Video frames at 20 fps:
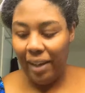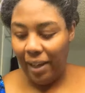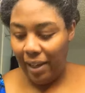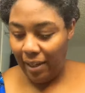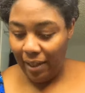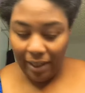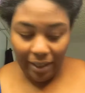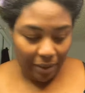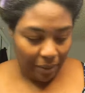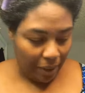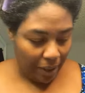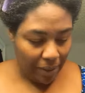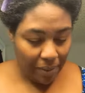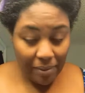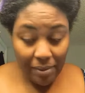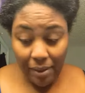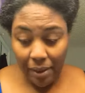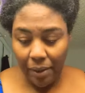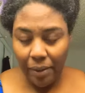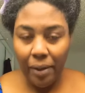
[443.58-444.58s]
okay, anyway,
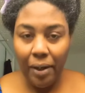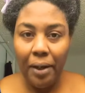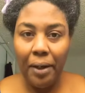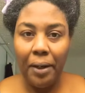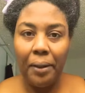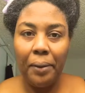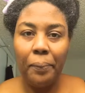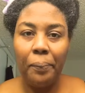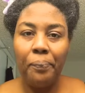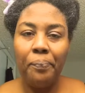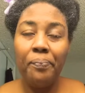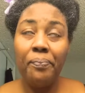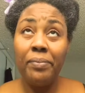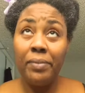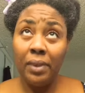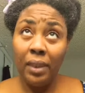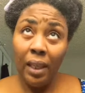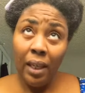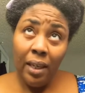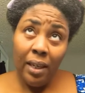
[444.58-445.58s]
so um,
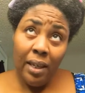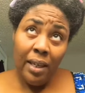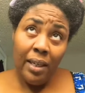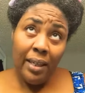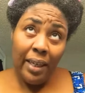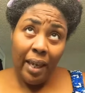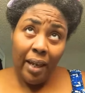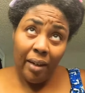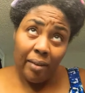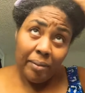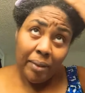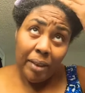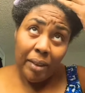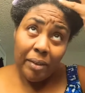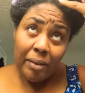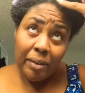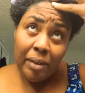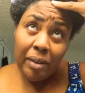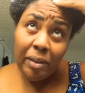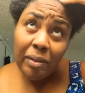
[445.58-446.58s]
yeah, I'm
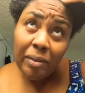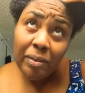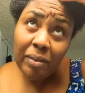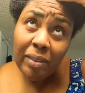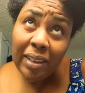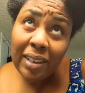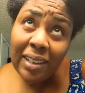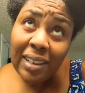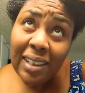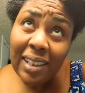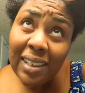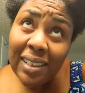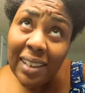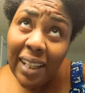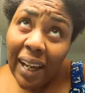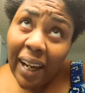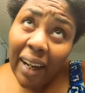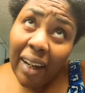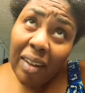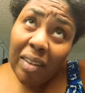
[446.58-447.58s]
gonna rinse
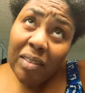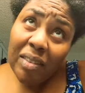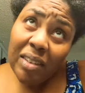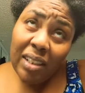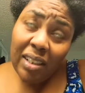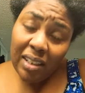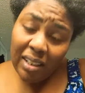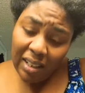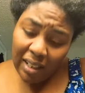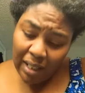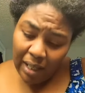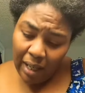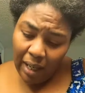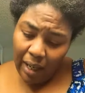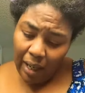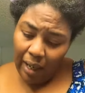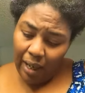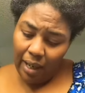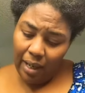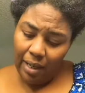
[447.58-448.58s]
this out
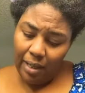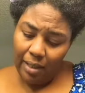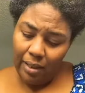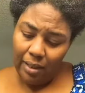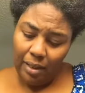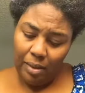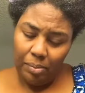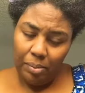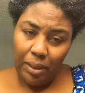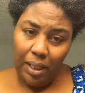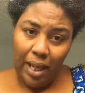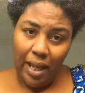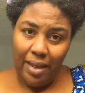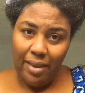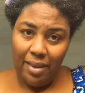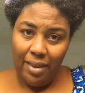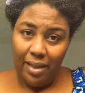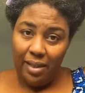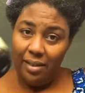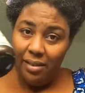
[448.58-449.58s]
and
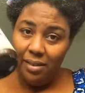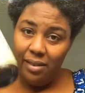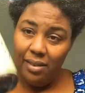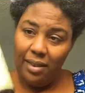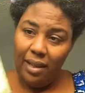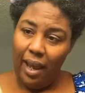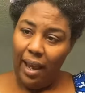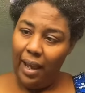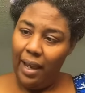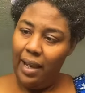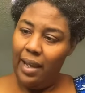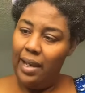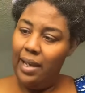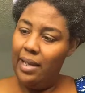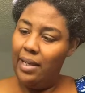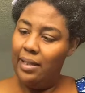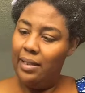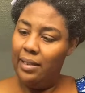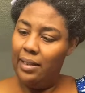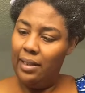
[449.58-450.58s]
apply this,
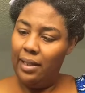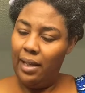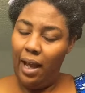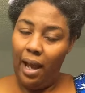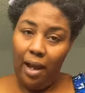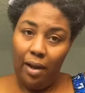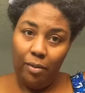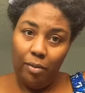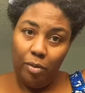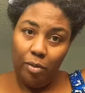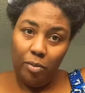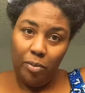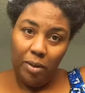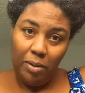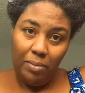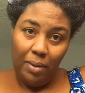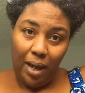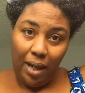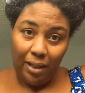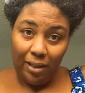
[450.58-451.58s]
and I will
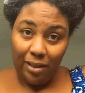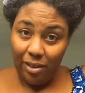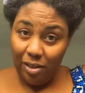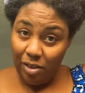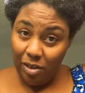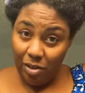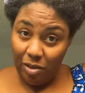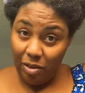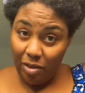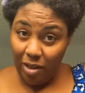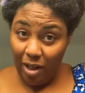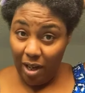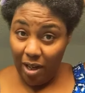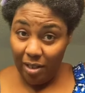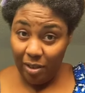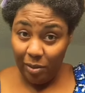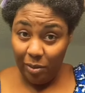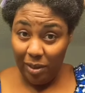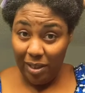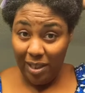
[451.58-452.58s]
be back to show you
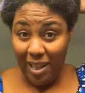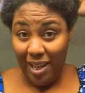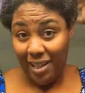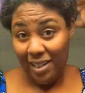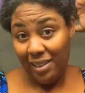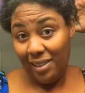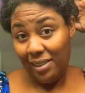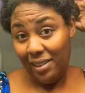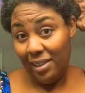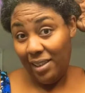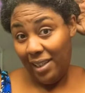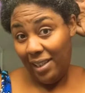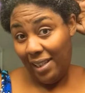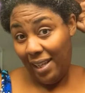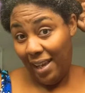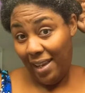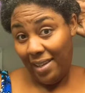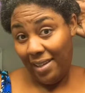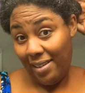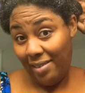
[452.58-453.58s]
guys what that is
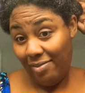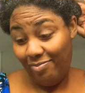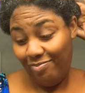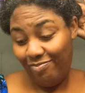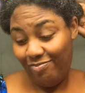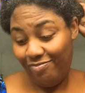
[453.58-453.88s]
looking like.